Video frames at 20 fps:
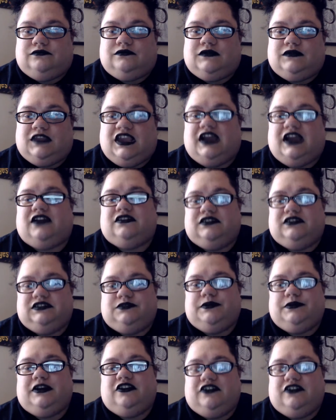Yeah, it's
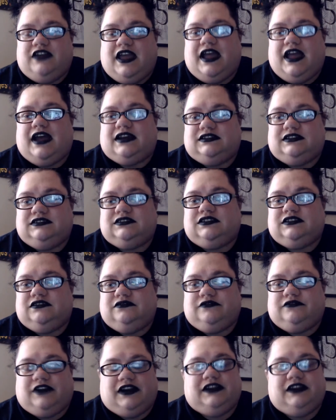better to ask.
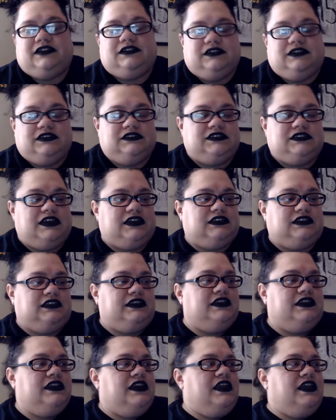Right,
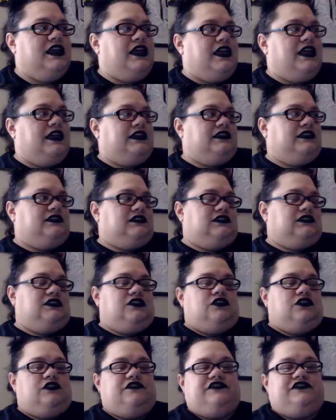exactly. And
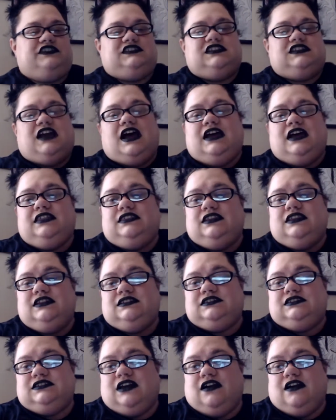if it's not, then
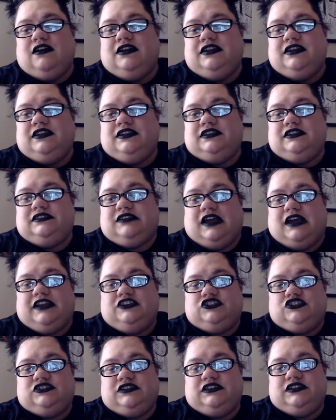it's not, and I
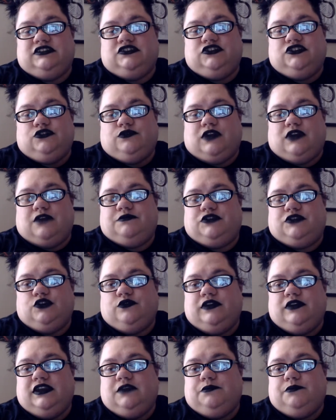just need to do what I'm doing.